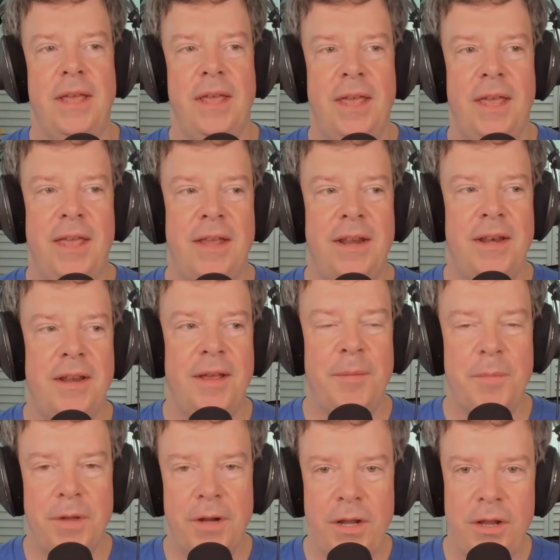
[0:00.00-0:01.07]
And
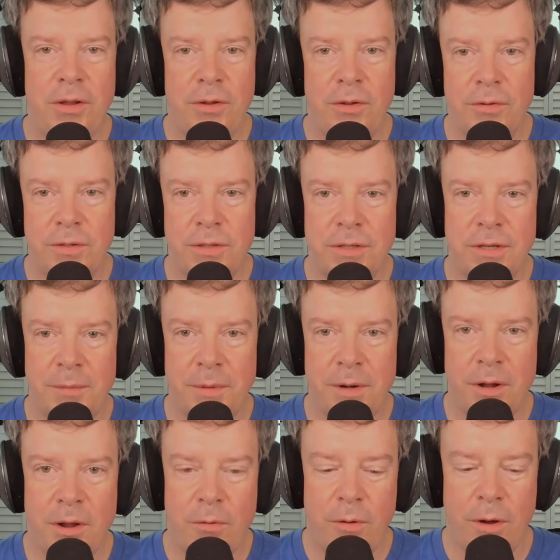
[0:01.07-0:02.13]
I'm going
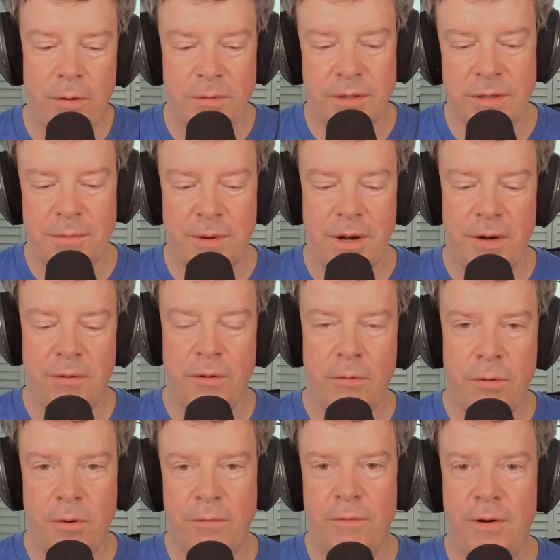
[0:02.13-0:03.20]
to quote someone I don't
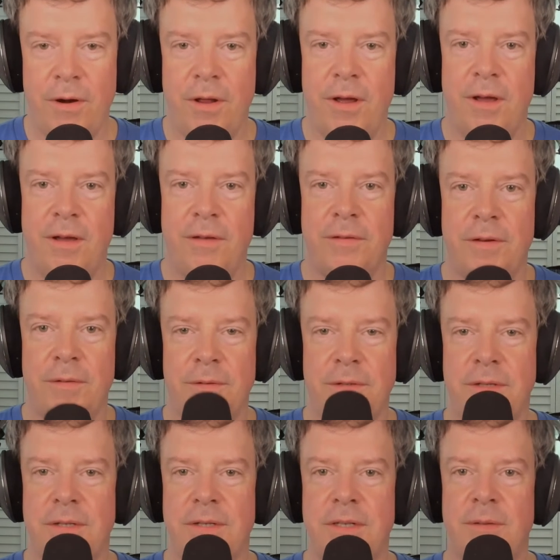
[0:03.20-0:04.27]
quote very often,
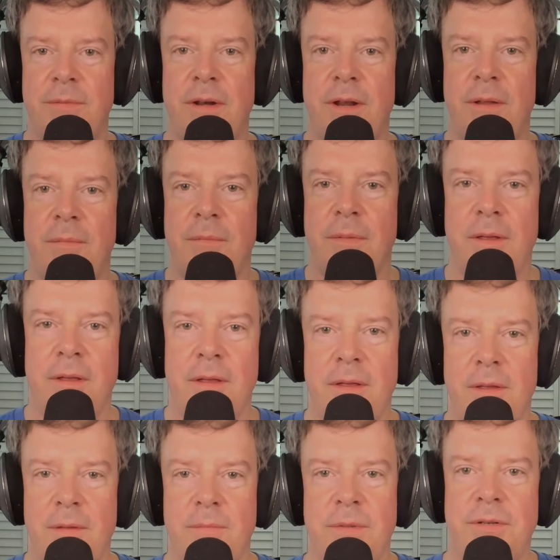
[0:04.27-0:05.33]
which is someone named
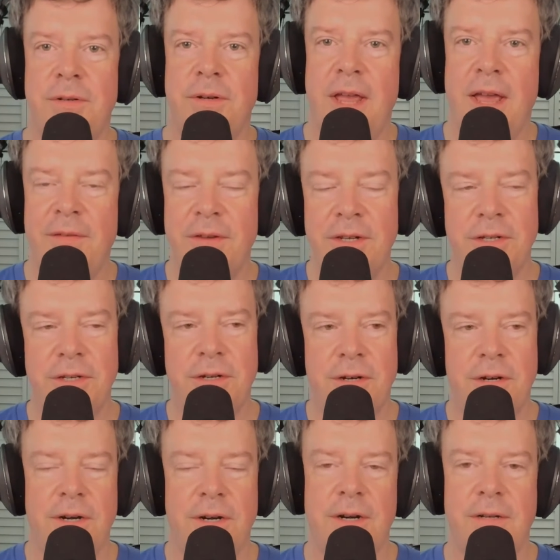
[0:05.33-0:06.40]
Mr. Kevin
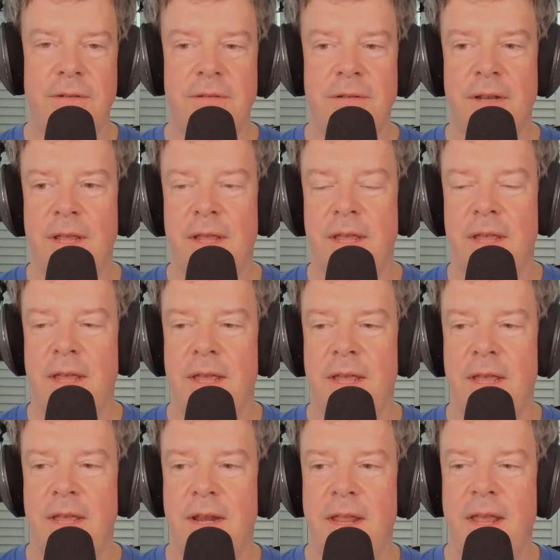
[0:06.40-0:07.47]
Turner.
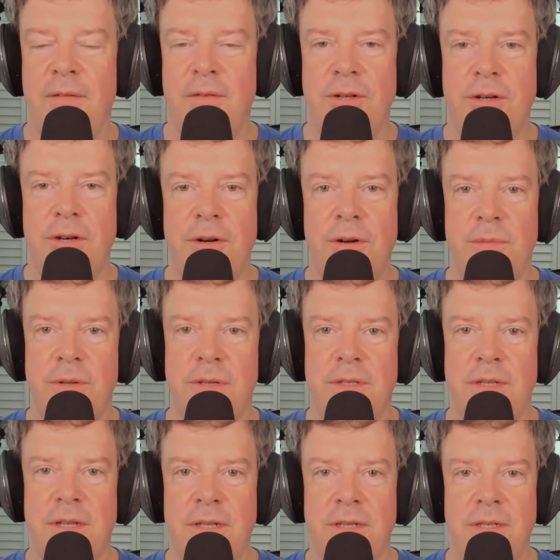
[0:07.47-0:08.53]
And Kevin Turner was
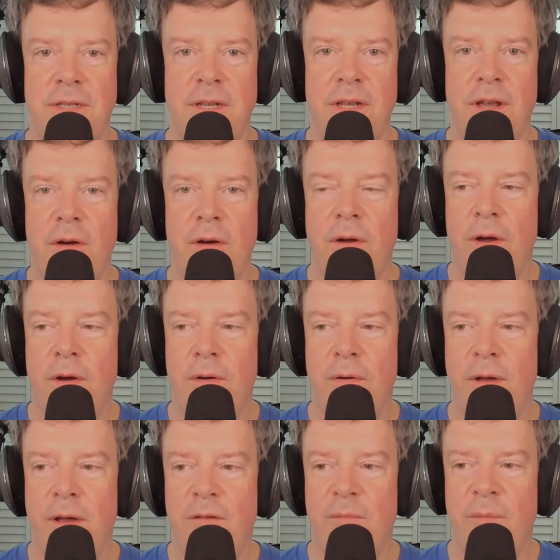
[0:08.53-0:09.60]
the
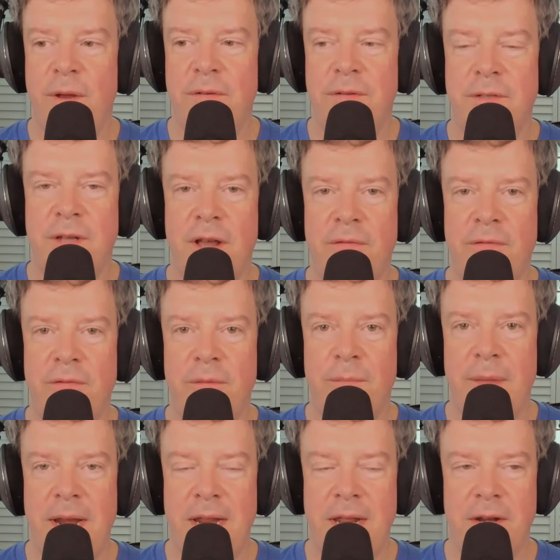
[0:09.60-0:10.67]
COO of Microsoft for
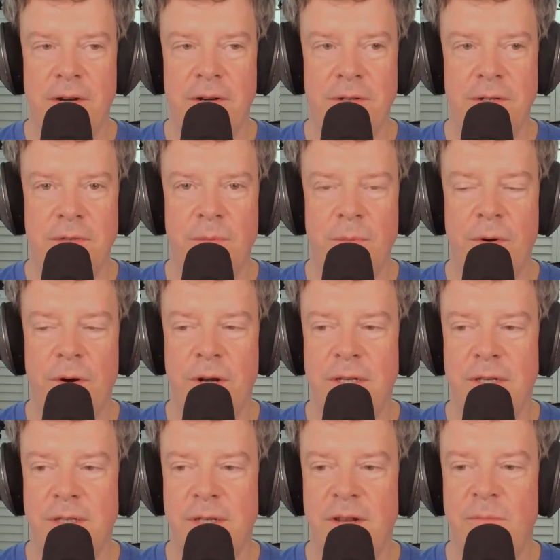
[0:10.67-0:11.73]
many years, reported
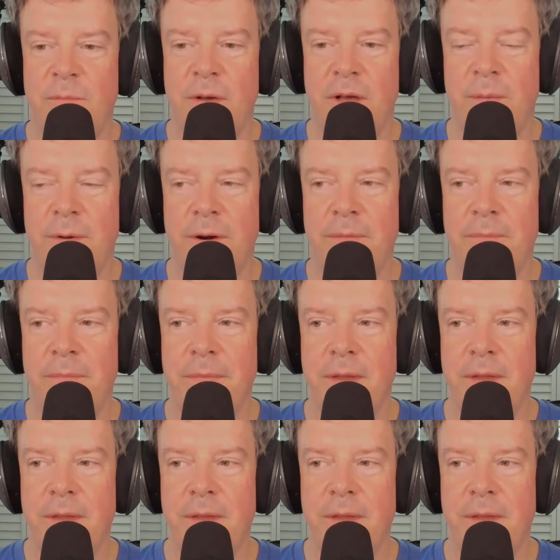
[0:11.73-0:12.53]
to Steve Ballmer.